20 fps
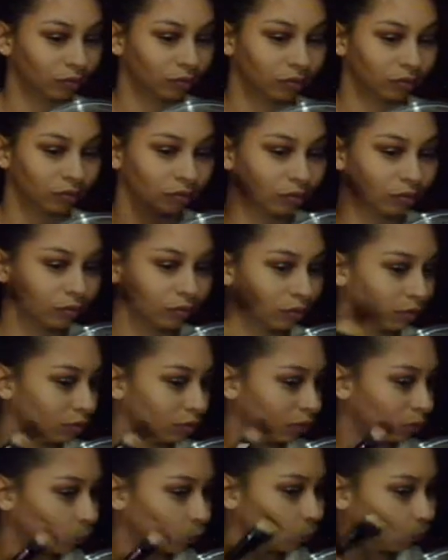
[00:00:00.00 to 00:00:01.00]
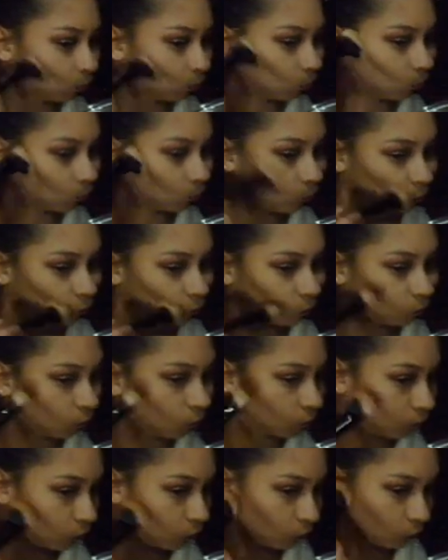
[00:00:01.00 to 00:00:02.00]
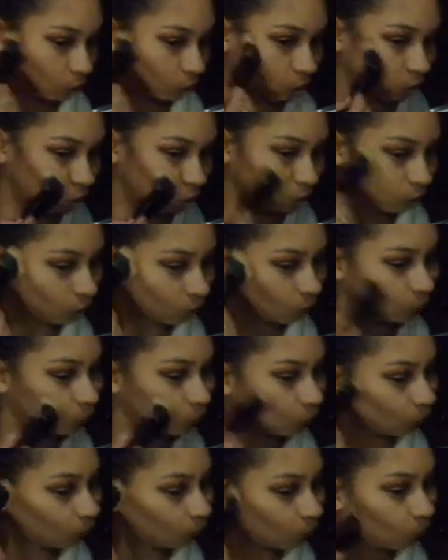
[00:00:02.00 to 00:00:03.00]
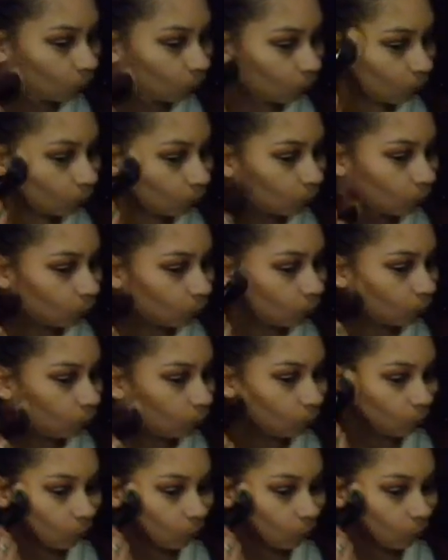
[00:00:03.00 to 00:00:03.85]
(silent)